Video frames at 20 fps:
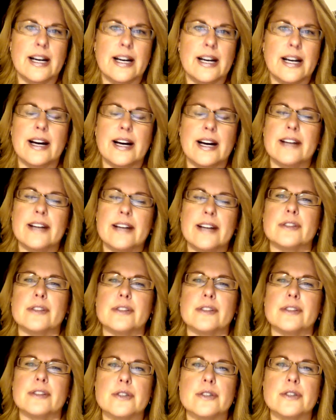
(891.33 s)
I have
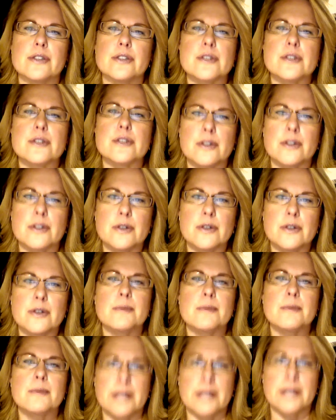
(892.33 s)
learned so
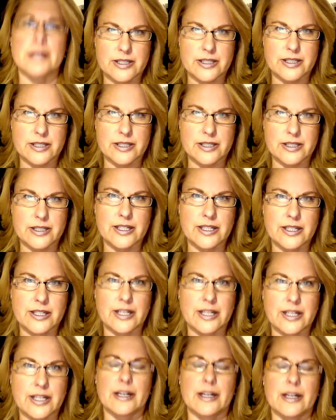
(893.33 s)
much,
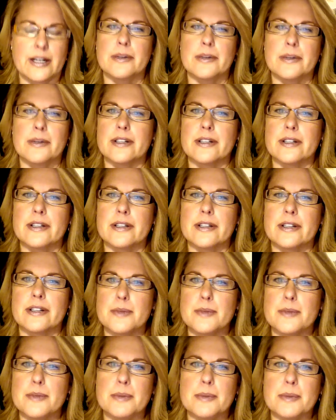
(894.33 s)
and I would encourage
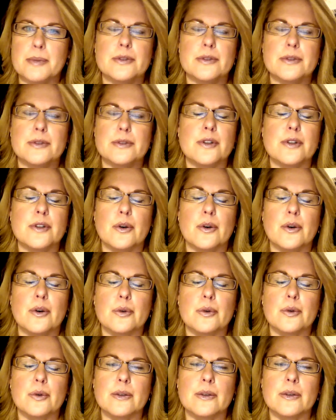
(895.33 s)
people, don't
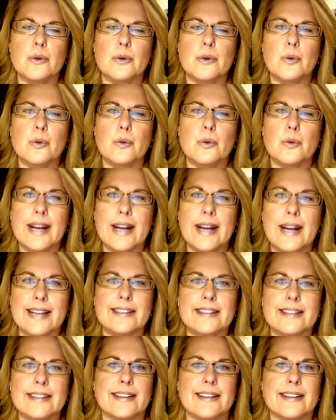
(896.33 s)
wait